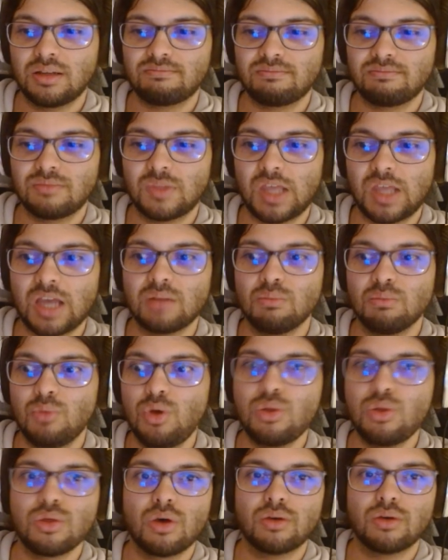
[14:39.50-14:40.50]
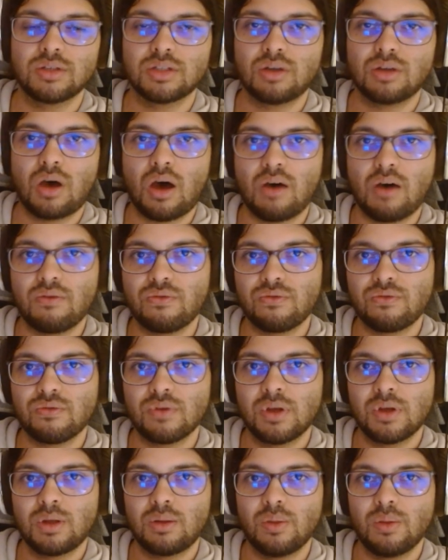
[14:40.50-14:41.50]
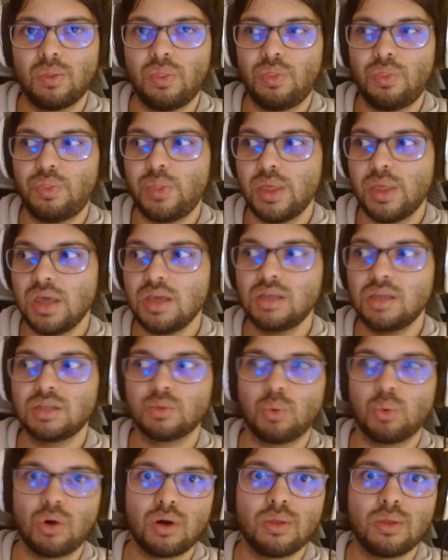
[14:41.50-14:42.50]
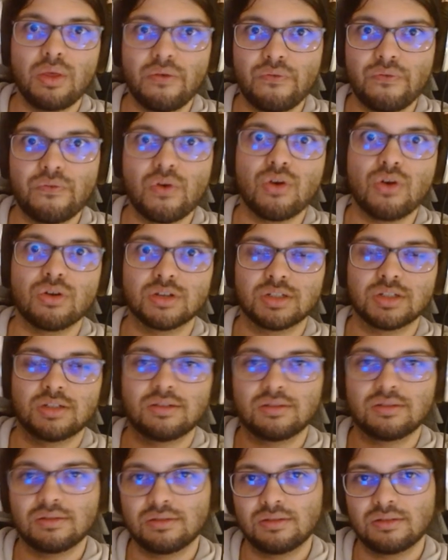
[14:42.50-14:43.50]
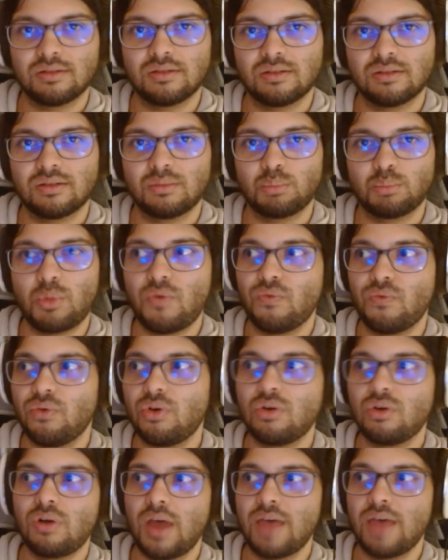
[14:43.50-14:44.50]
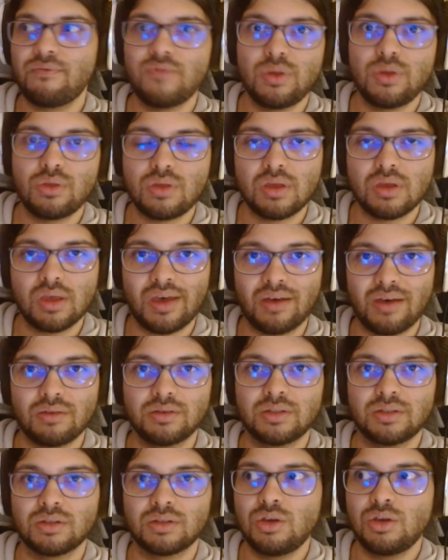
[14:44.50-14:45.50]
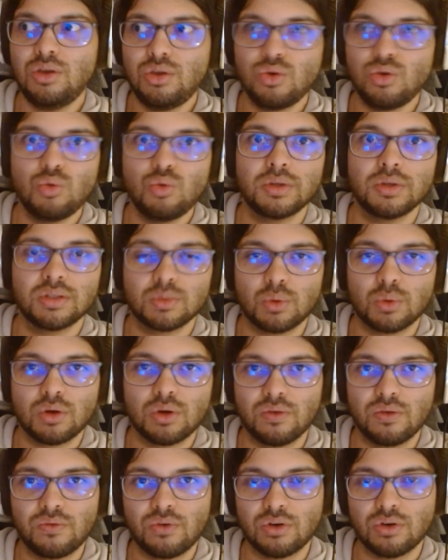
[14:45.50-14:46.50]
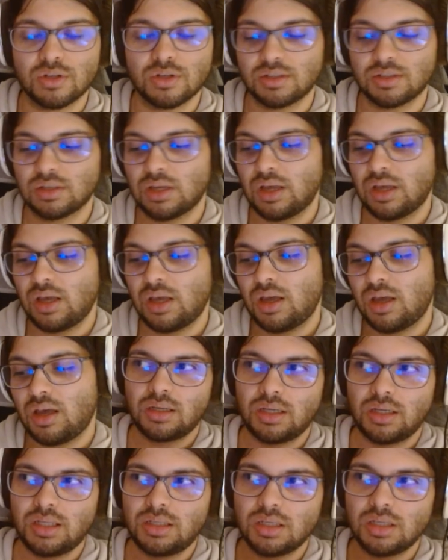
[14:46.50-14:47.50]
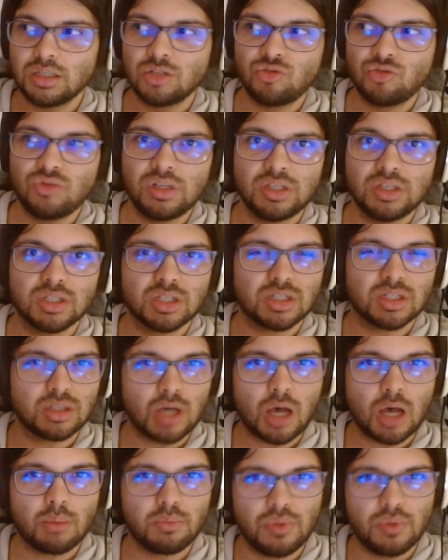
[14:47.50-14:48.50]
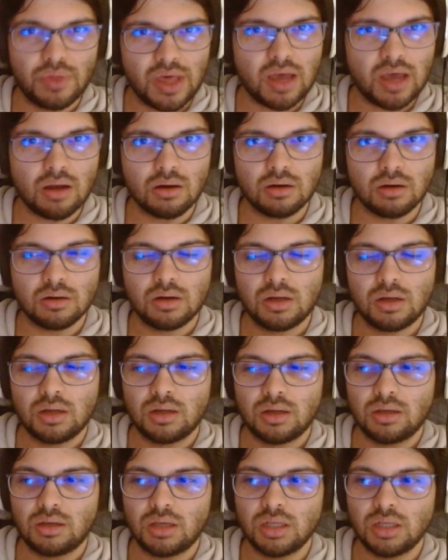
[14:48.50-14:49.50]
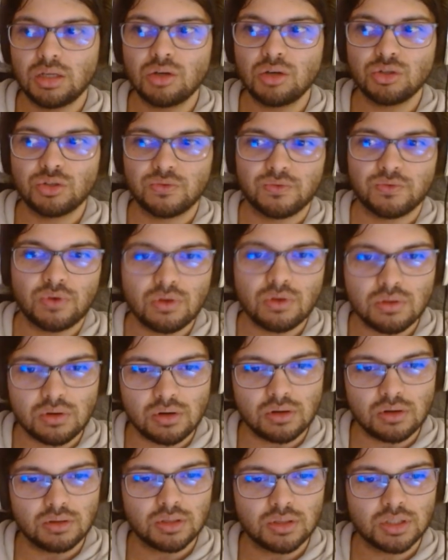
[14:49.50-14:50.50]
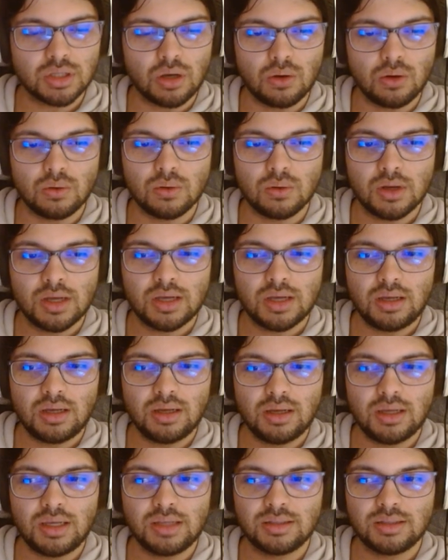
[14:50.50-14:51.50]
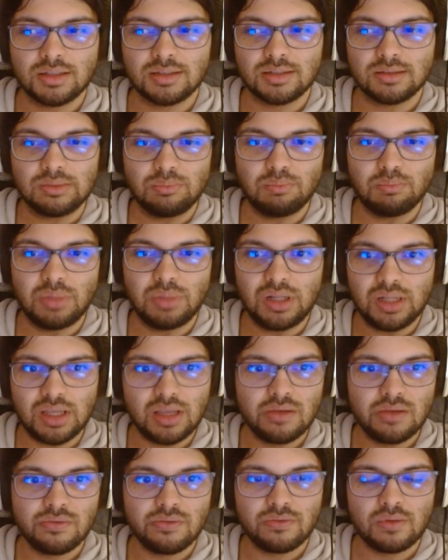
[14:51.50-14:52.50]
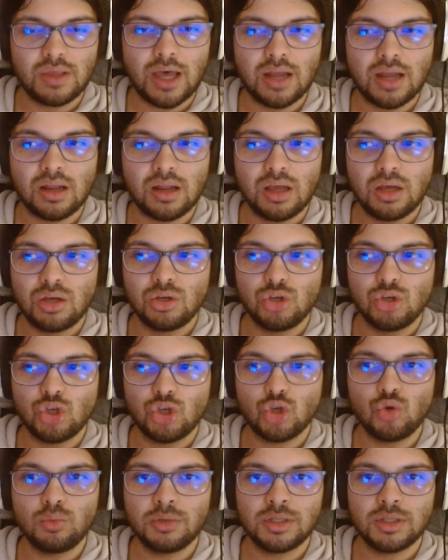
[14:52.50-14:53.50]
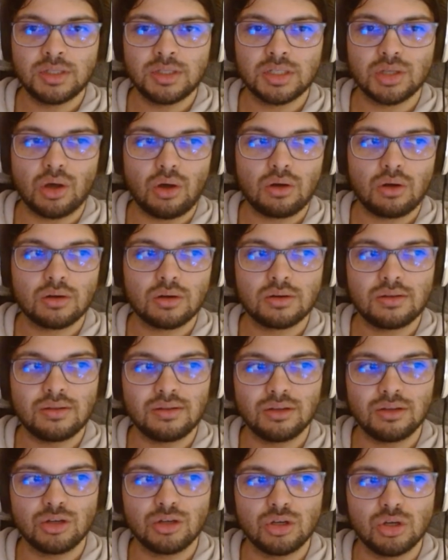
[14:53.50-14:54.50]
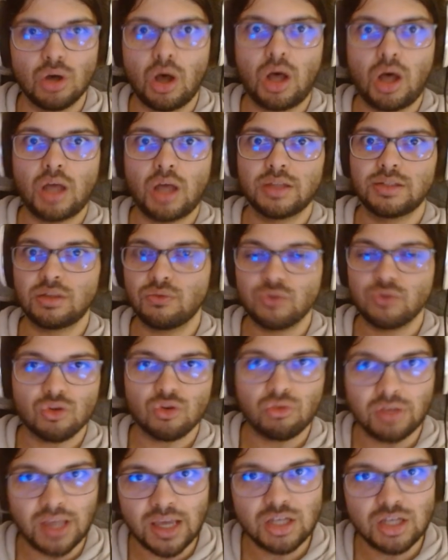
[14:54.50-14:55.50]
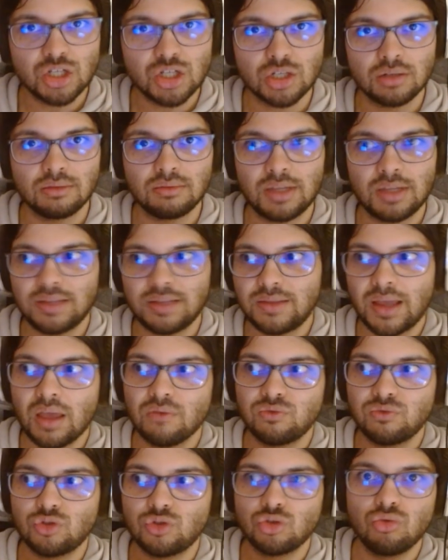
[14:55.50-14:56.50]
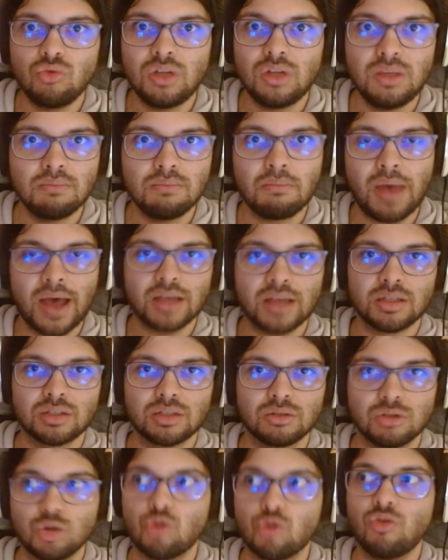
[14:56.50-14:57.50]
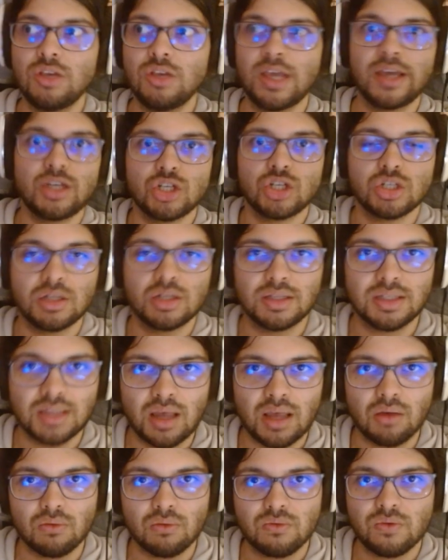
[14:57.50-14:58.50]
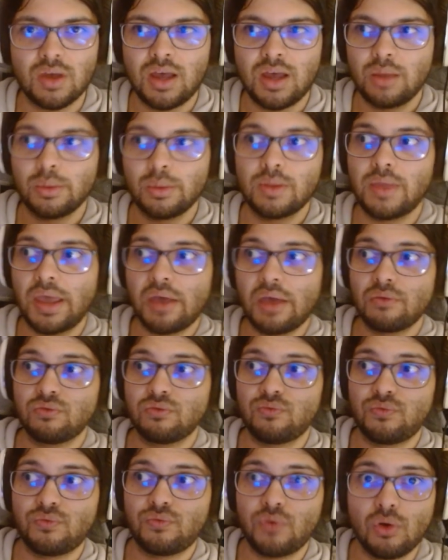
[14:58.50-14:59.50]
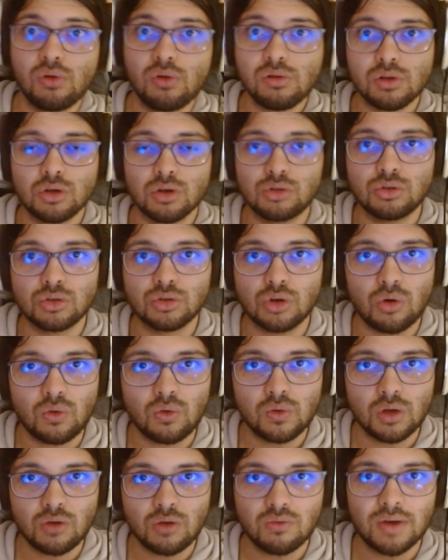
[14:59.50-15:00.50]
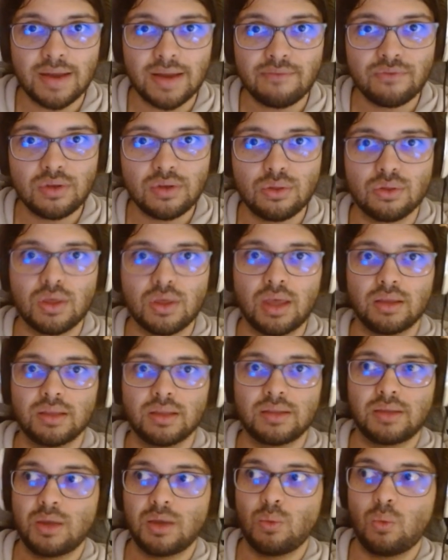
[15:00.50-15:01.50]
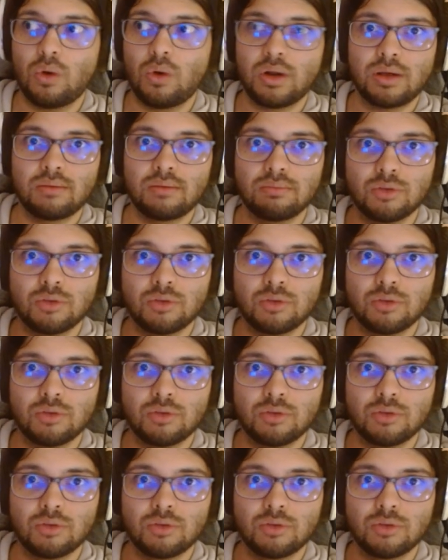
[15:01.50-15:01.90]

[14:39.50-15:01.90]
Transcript: that mythos of these were the first. Before everything else, humans were the first. It doesn't really stop there. It goes further. So it's believed that humans are gods of creation, that they have truly mastered creation itself, that they have full control over everything that they want to